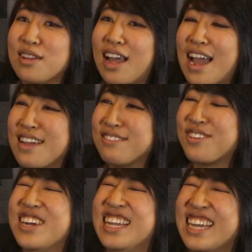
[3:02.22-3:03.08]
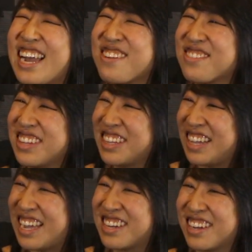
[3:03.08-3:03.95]
I really
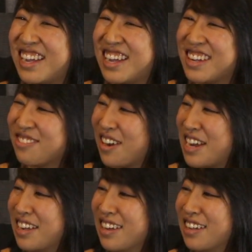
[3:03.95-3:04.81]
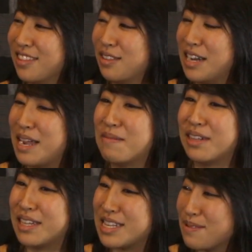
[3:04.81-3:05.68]
liked writing the name
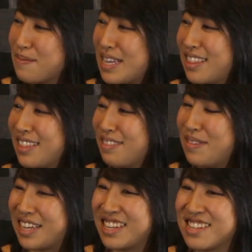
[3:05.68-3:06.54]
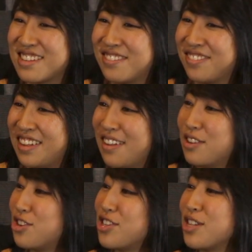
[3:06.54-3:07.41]
Elizabeth because it
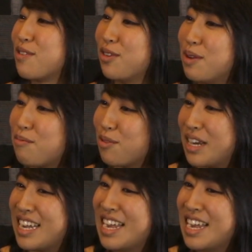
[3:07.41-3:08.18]
just looked really pretty.